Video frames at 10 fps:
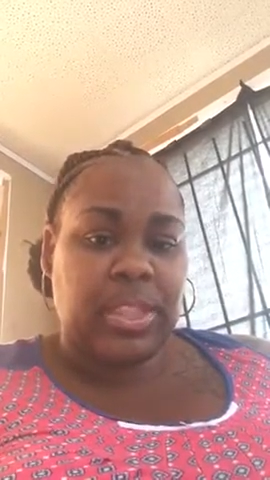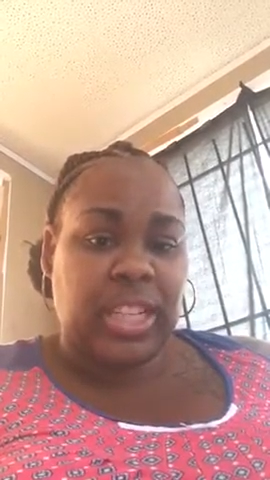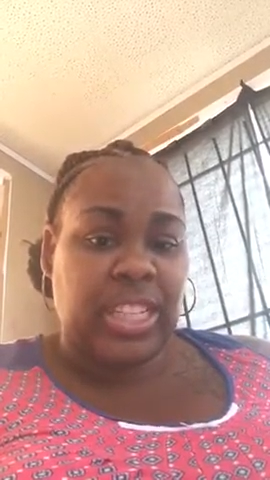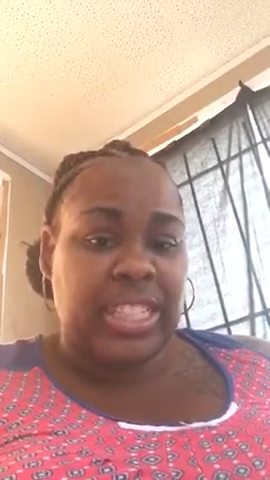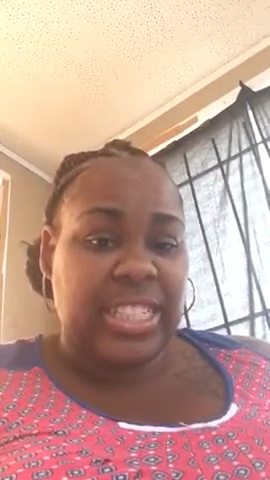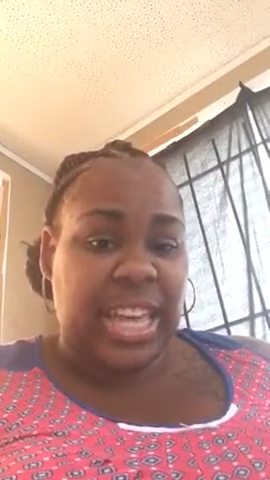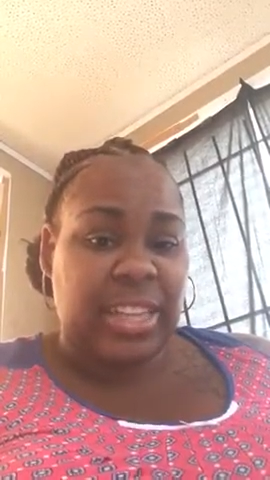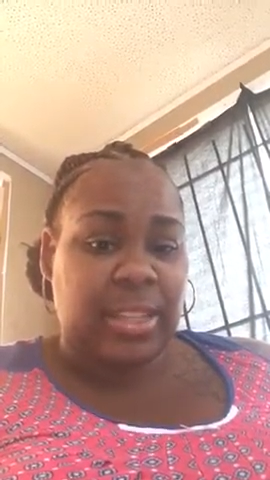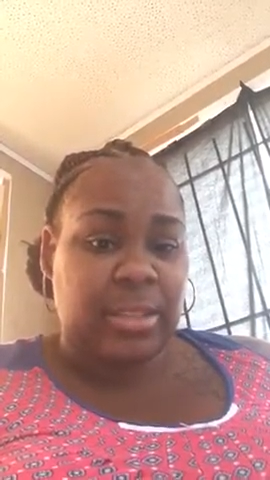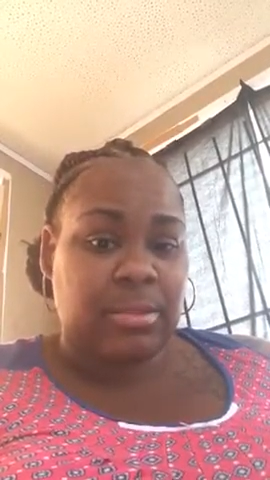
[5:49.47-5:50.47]
chicken
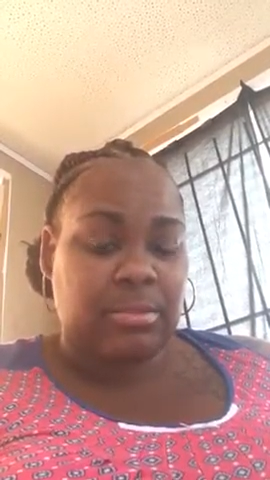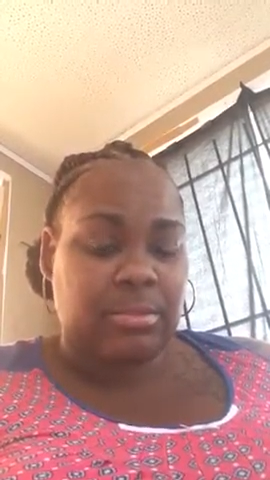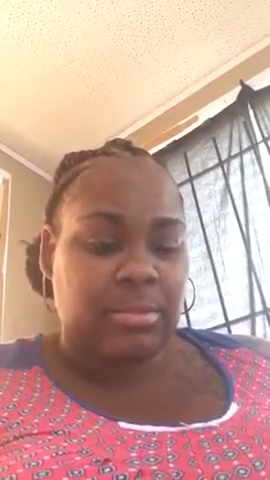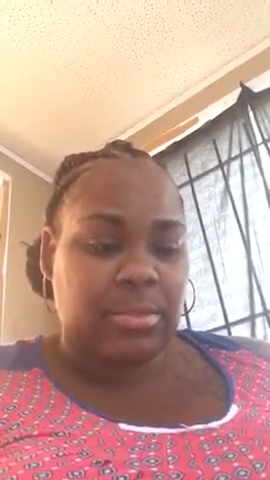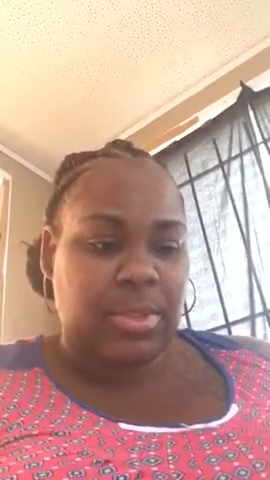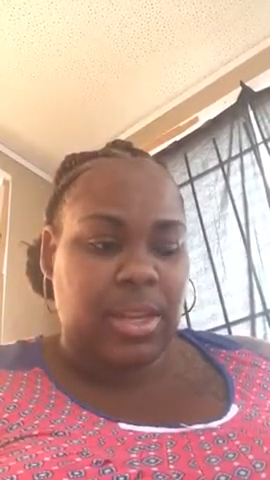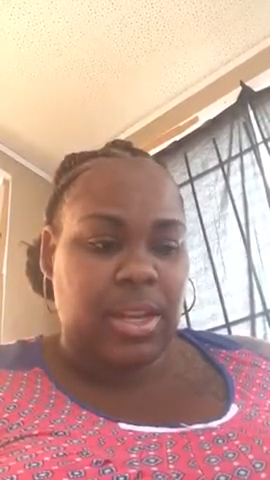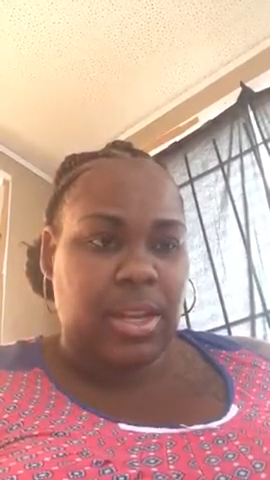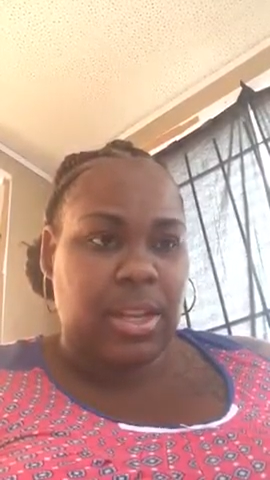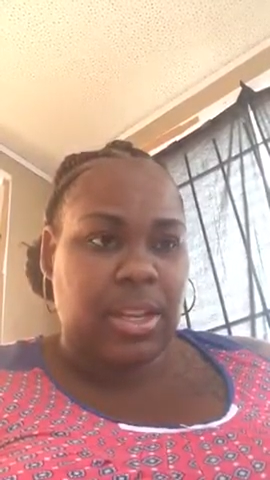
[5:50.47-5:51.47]
salad.
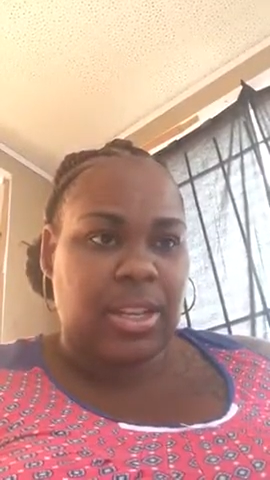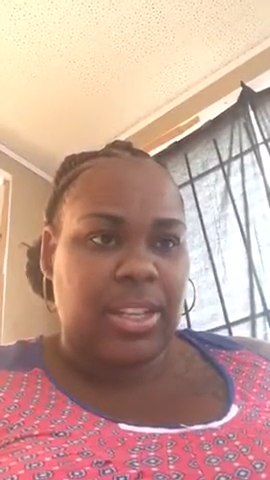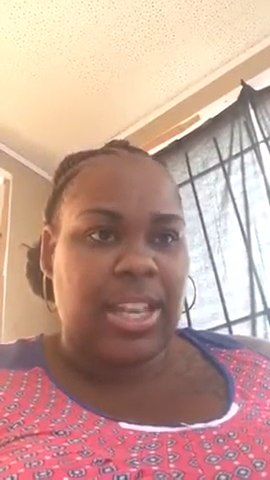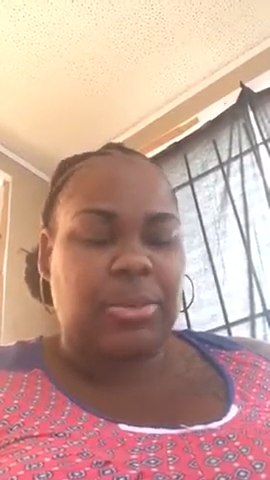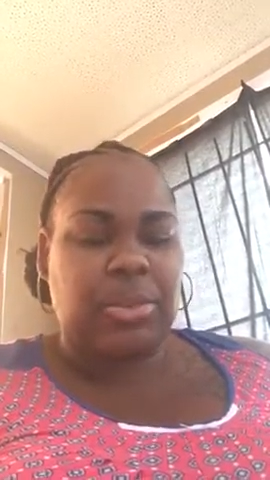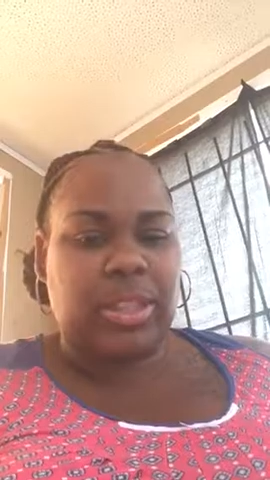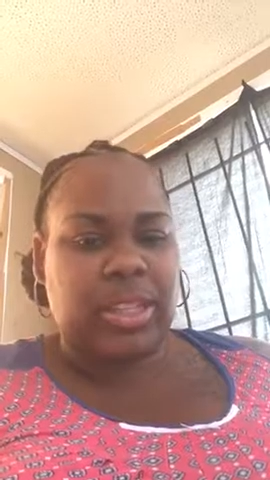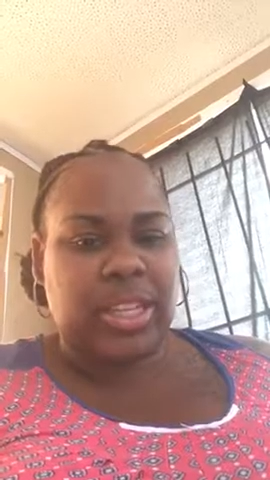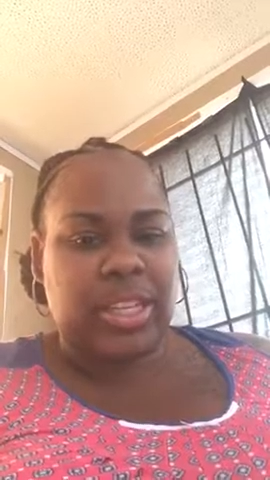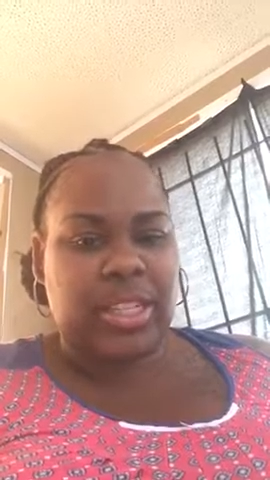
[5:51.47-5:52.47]
Uh, not with
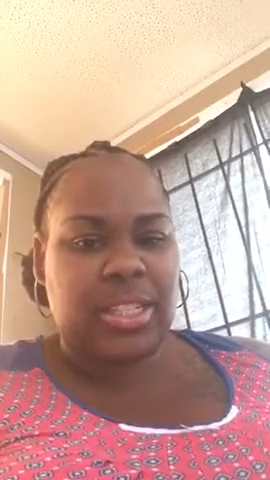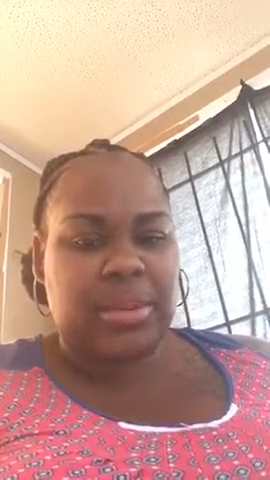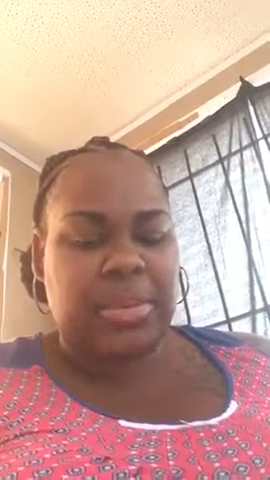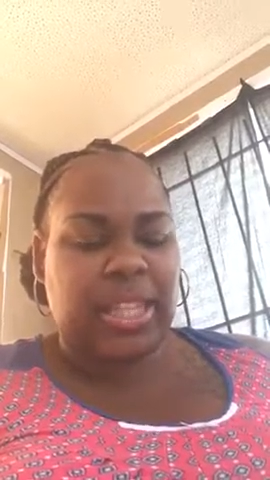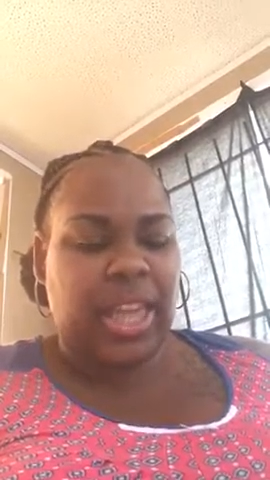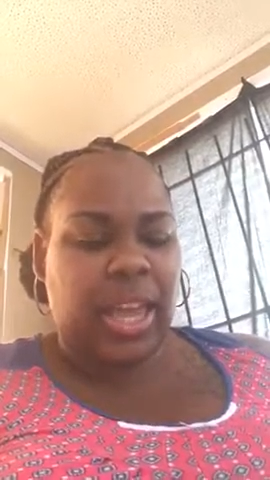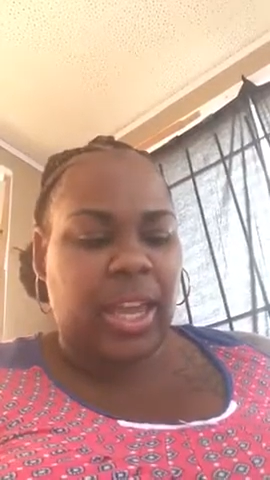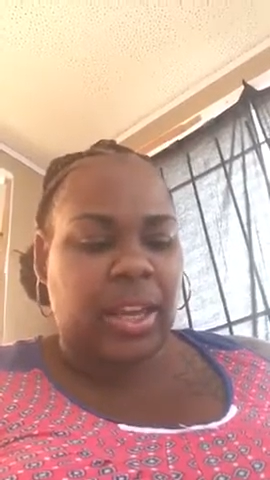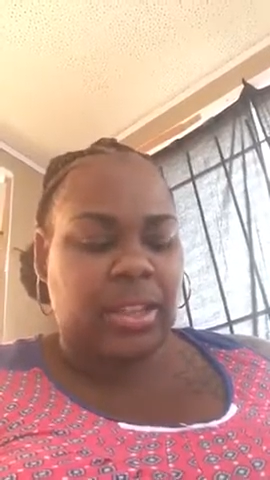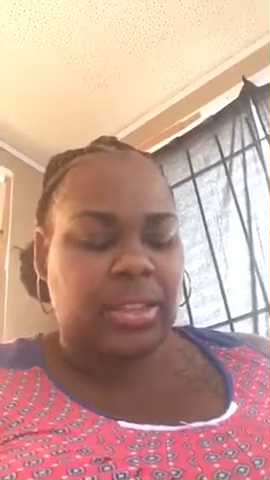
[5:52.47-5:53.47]
the lettuce. I mean
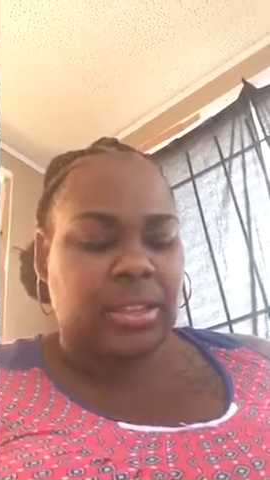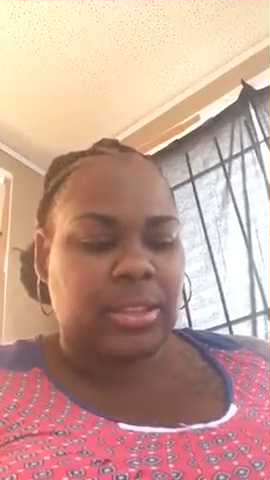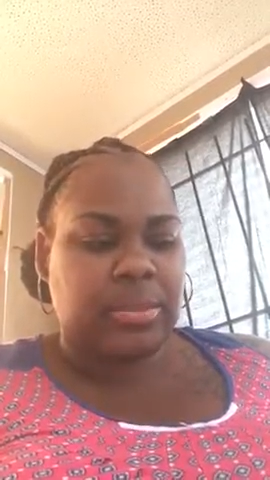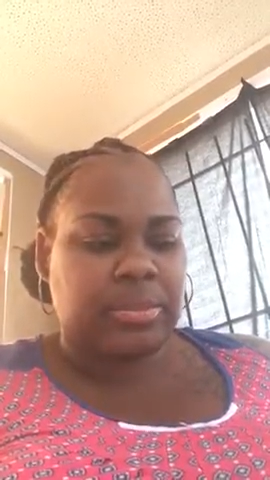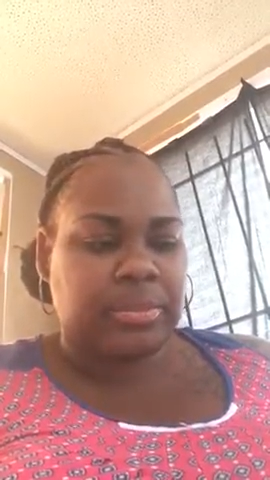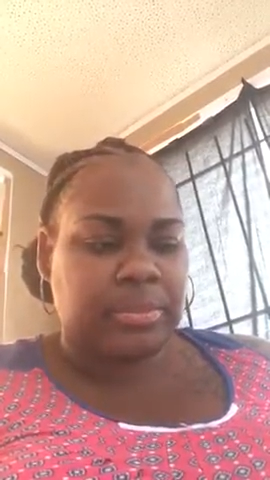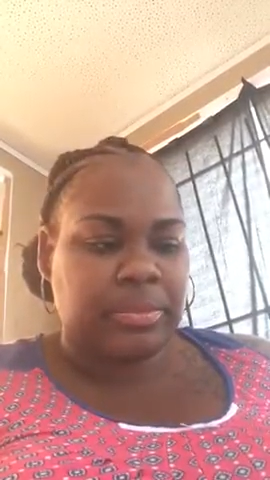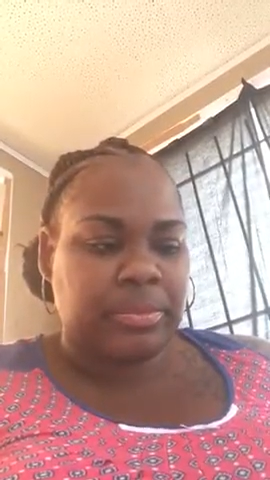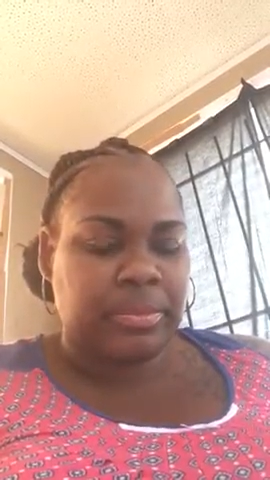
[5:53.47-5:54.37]
like um